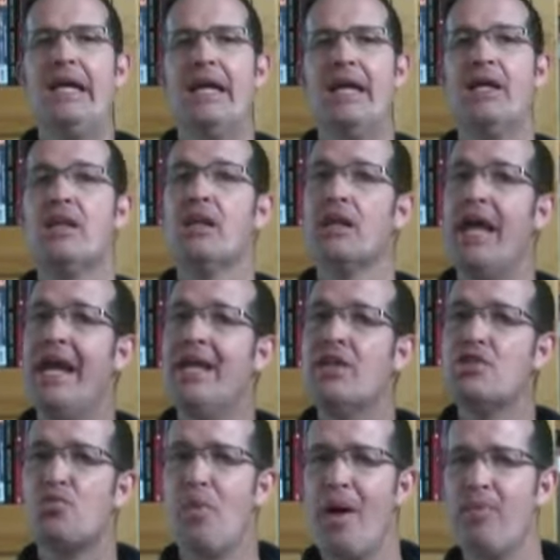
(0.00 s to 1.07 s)
In the
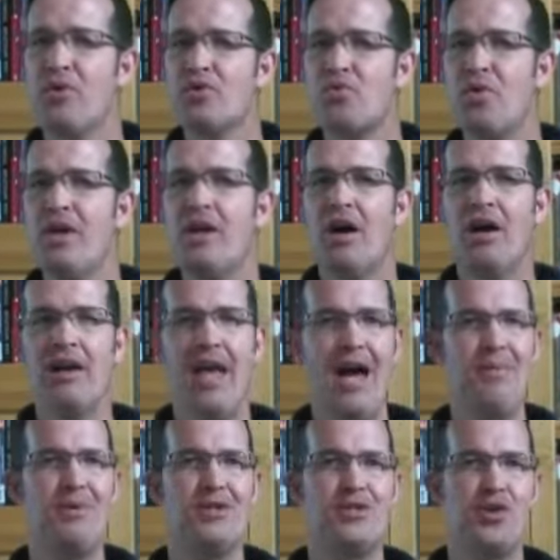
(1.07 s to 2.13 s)
latest Rebels Recon
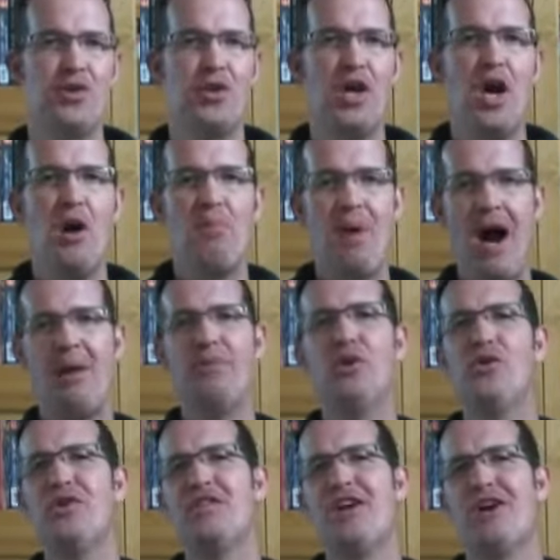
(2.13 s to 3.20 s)
episode, Pablo
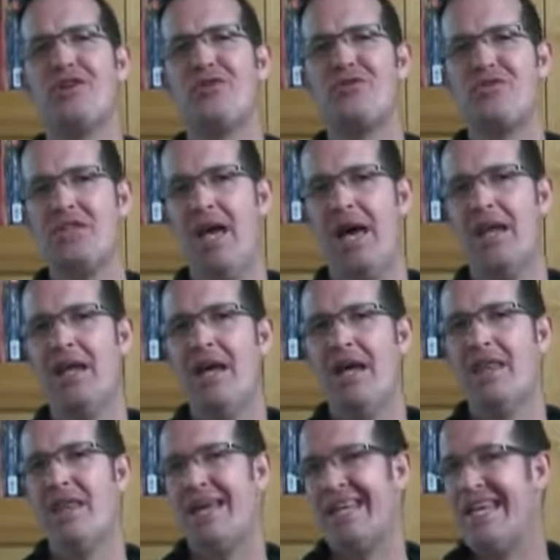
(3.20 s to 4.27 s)
Hidalgo said
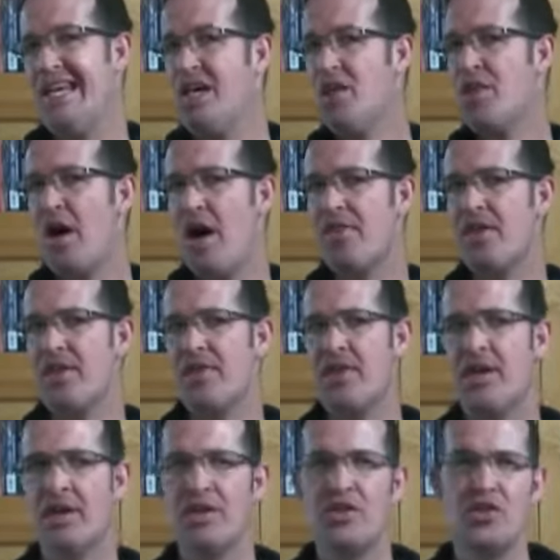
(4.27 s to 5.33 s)
that he thought that
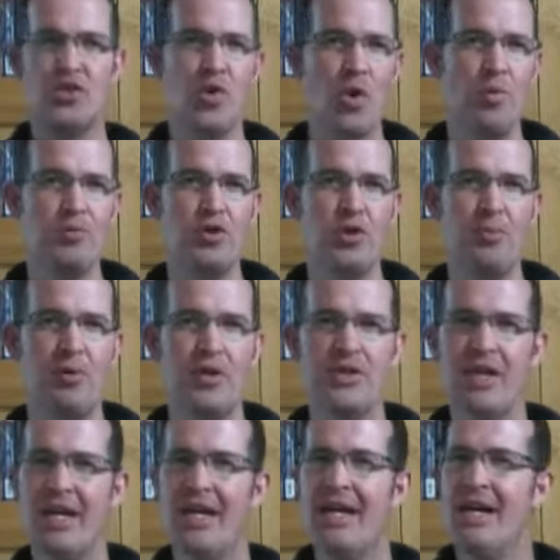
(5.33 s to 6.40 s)
the stormtroopers,
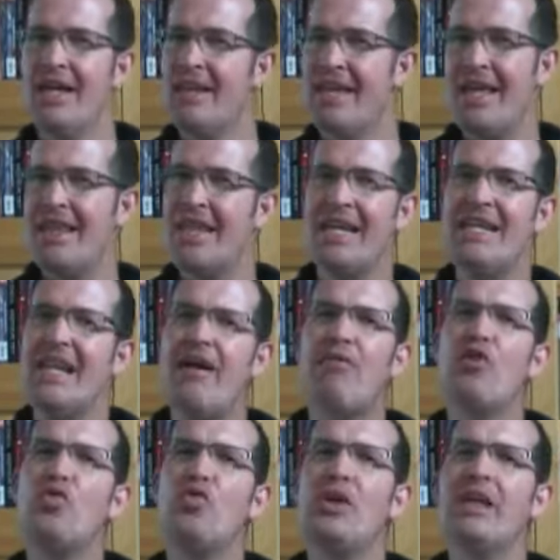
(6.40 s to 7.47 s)
that they never
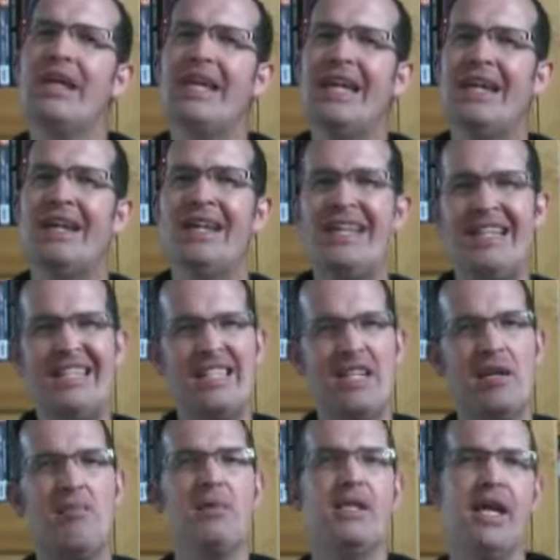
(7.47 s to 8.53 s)
really
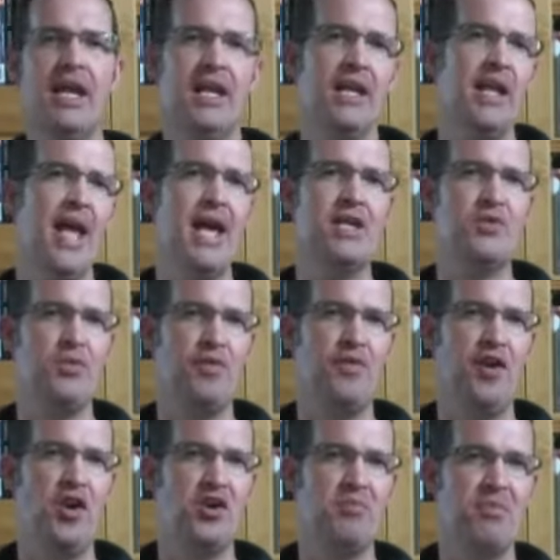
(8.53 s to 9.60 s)
intimidated Ezra
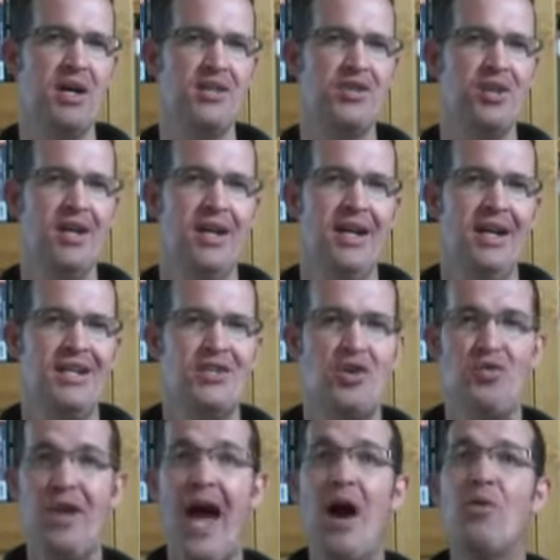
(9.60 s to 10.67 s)
very much. So
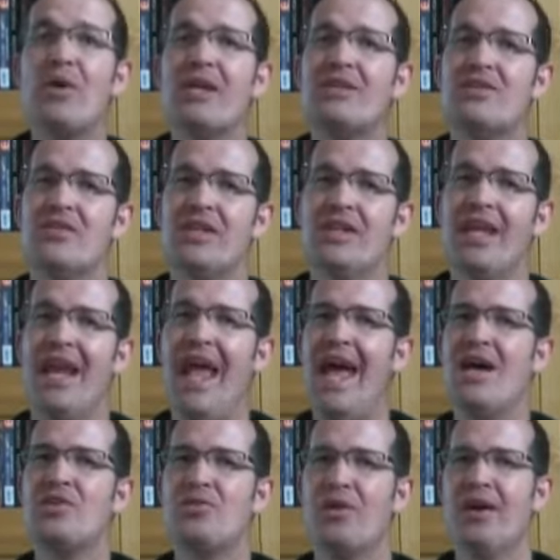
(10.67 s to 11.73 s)
now we can see that
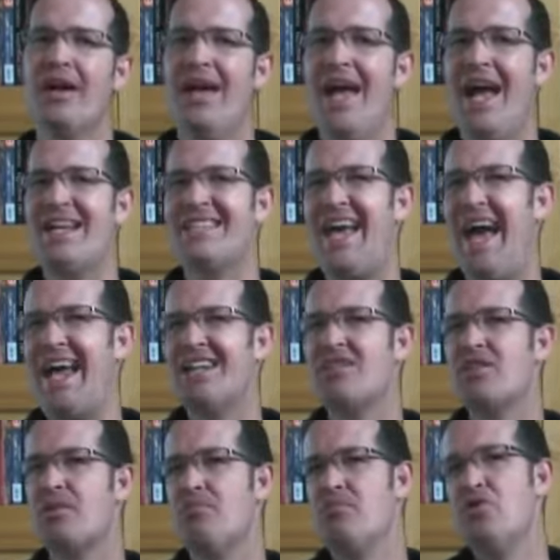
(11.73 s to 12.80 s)
Ezra has added
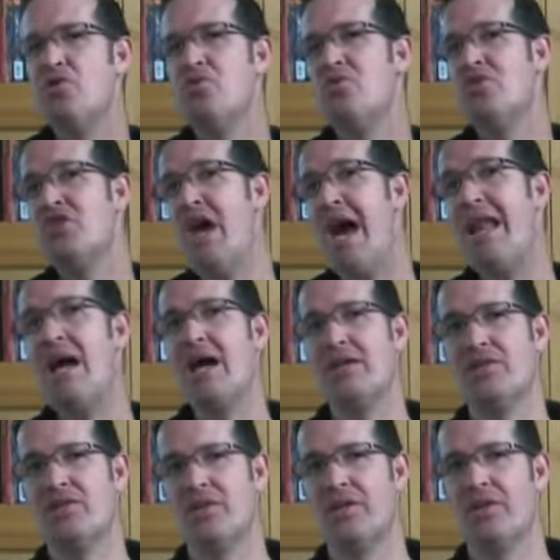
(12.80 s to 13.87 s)
some new Jedi
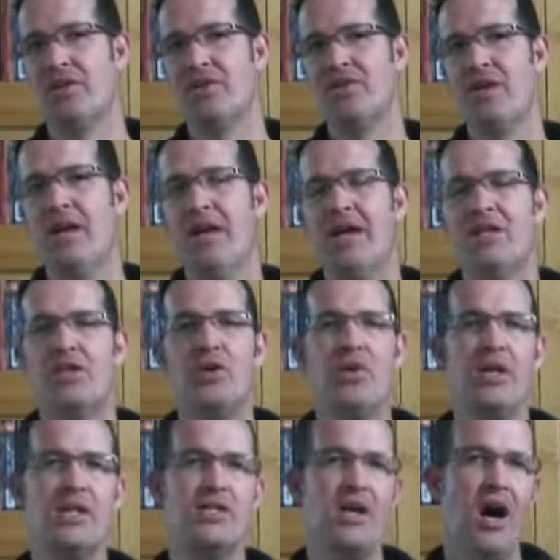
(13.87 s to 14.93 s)
skills to
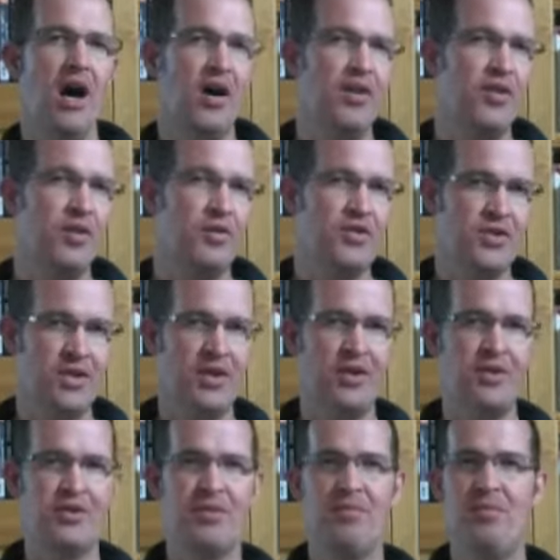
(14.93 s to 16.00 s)
his other
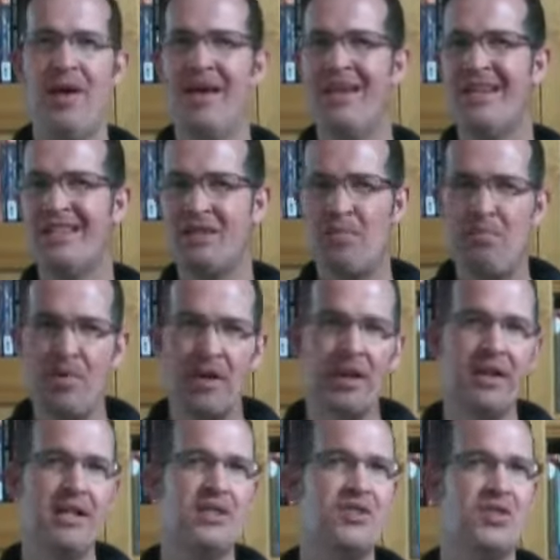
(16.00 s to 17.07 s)
skills and his
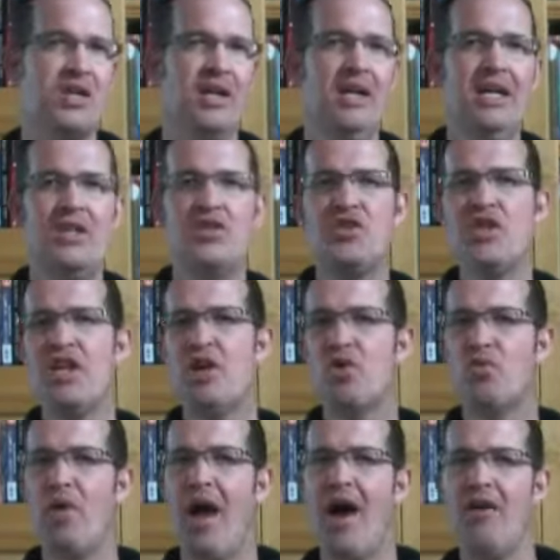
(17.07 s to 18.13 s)
abilities to sneak
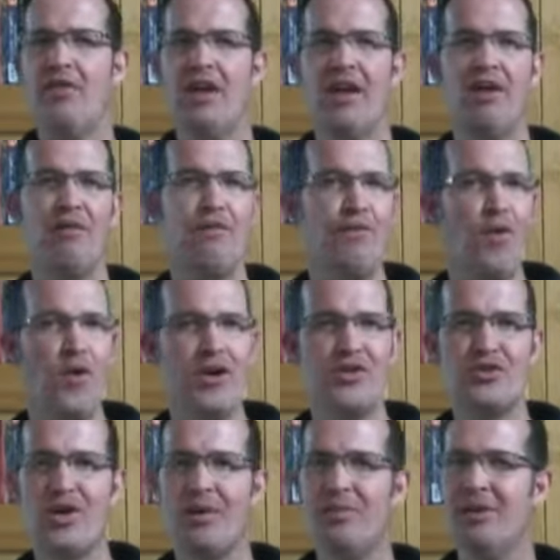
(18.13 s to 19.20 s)
around and avoid
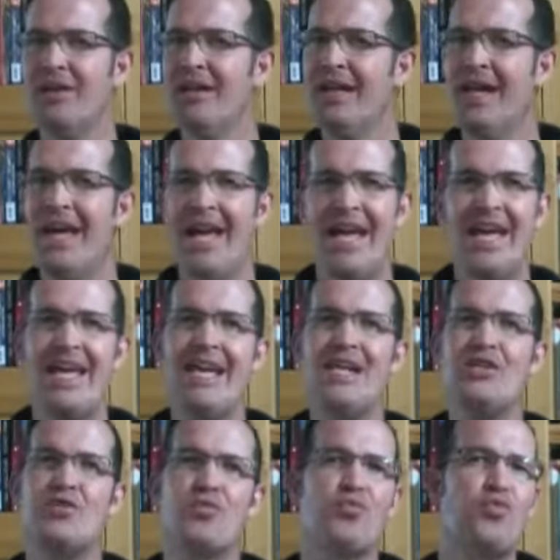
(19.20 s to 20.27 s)
trouble. He
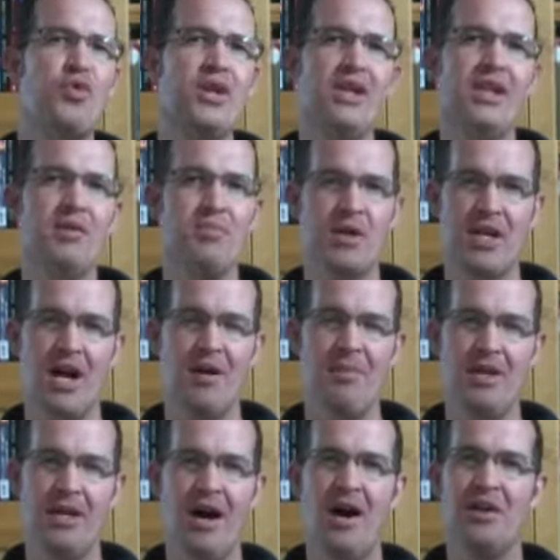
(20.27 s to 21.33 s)
is really
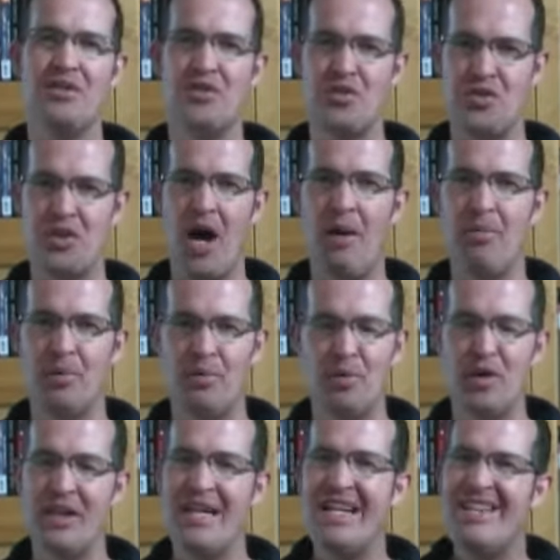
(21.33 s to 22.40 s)
becoming
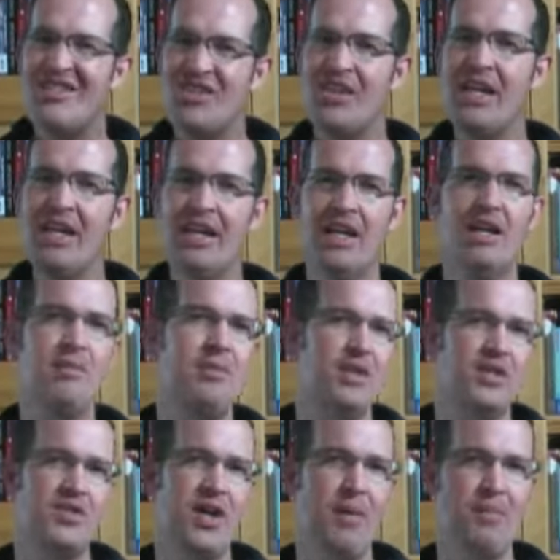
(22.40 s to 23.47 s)
unstoppable. Seeing him in
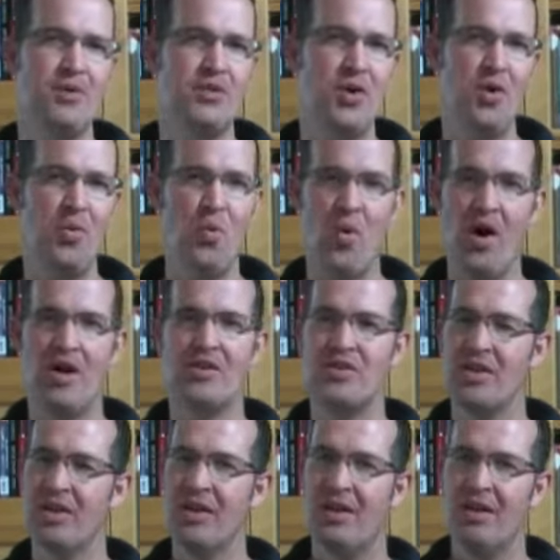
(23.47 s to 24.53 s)
this episode
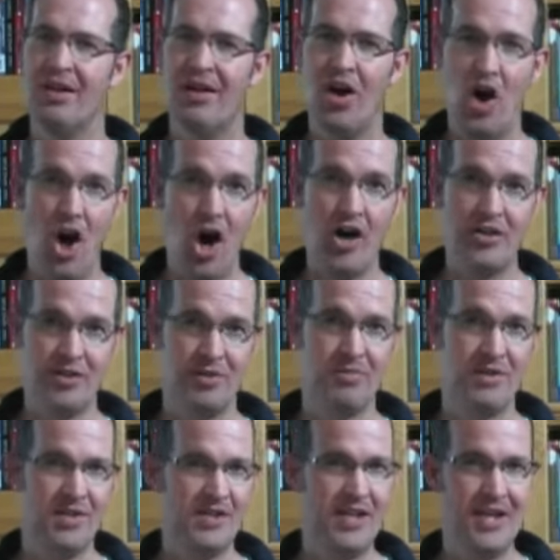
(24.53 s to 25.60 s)
was awesome
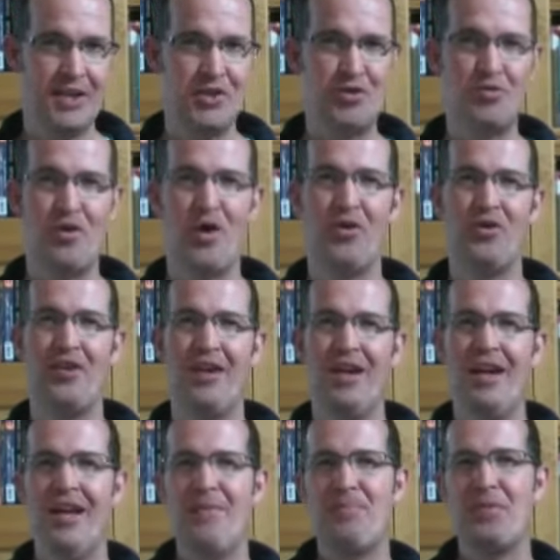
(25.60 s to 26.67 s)
to see his growth.
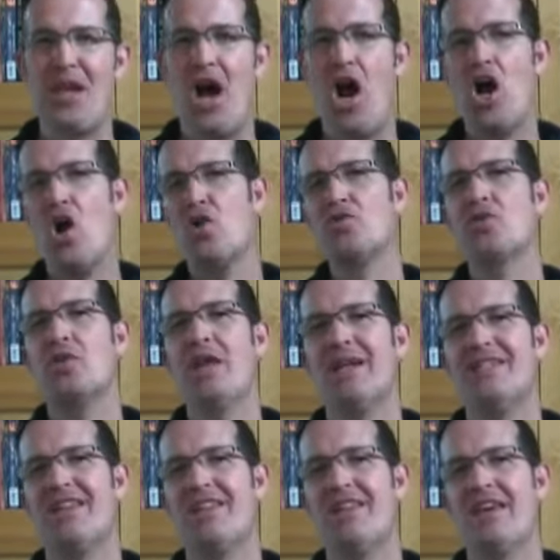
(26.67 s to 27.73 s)
I also like
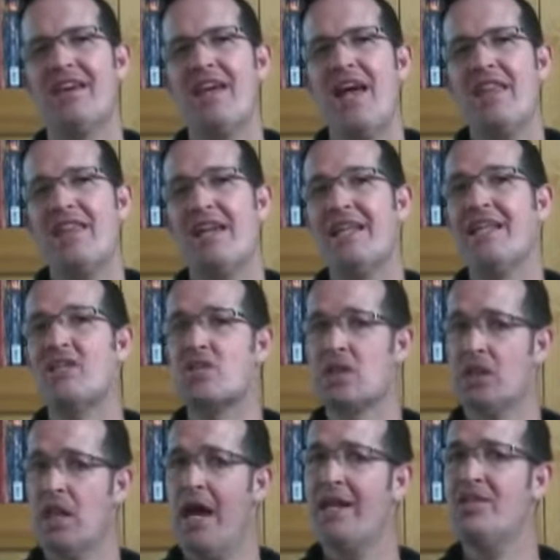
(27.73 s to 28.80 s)
to think that his
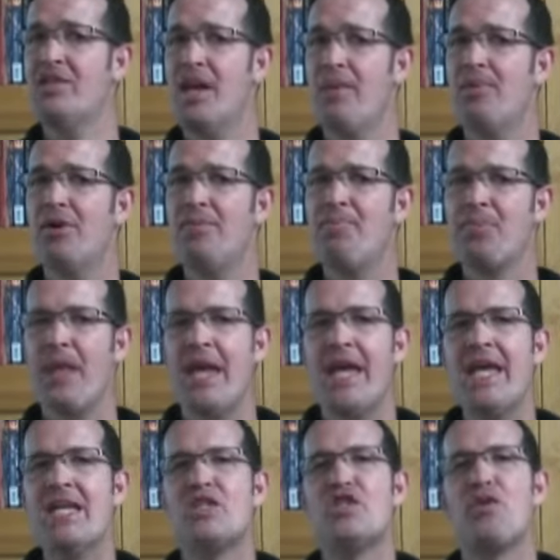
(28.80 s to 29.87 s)
lightsaber
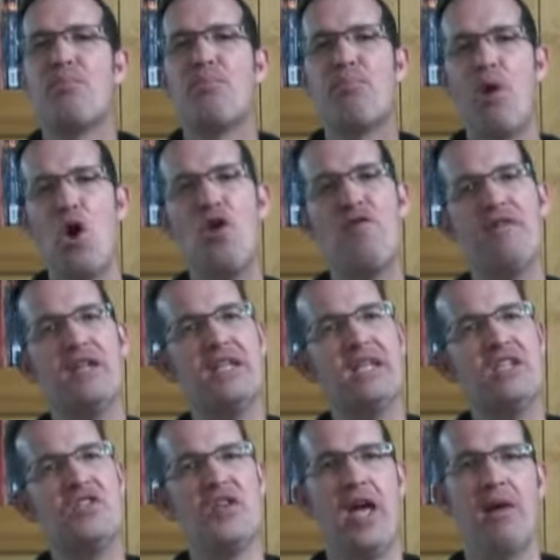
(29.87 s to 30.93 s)
is the perfect
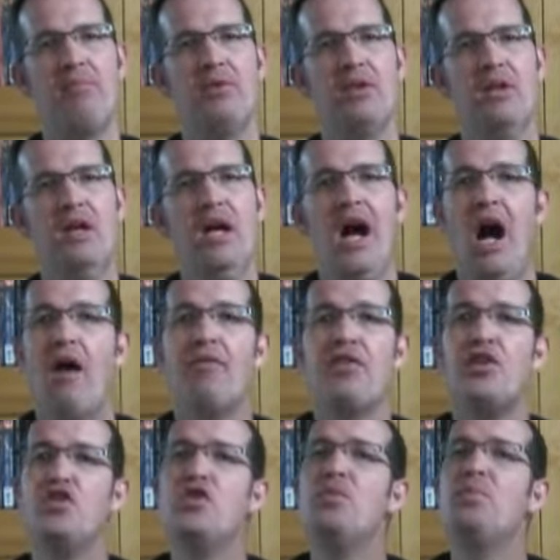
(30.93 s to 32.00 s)
example of
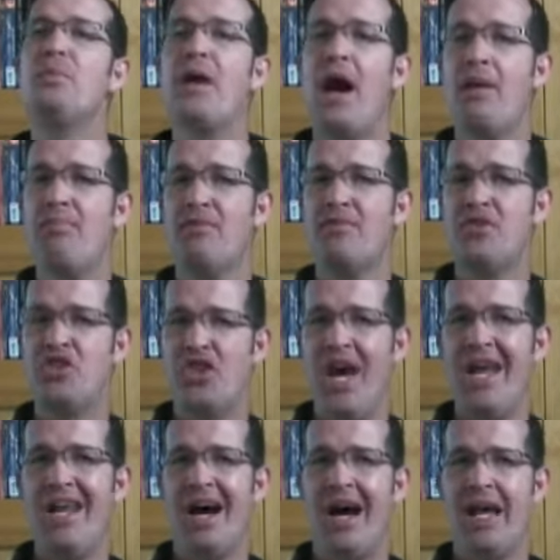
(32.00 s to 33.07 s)
the new type of
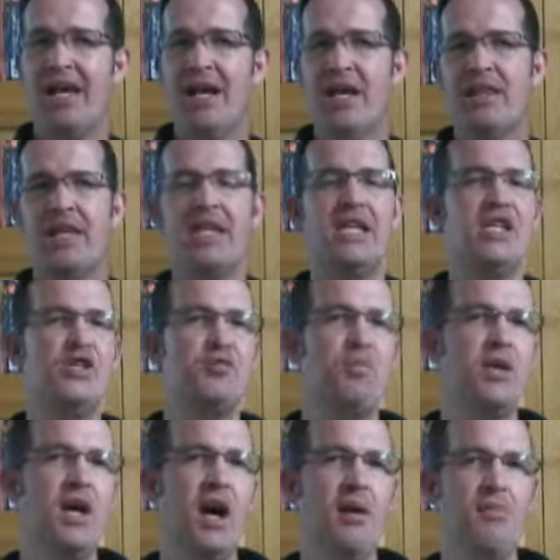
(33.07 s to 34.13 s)
Jedi that he's
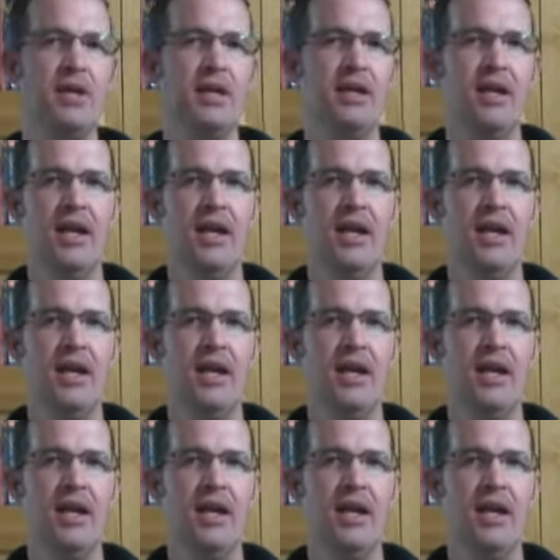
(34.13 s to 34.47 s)
becoming.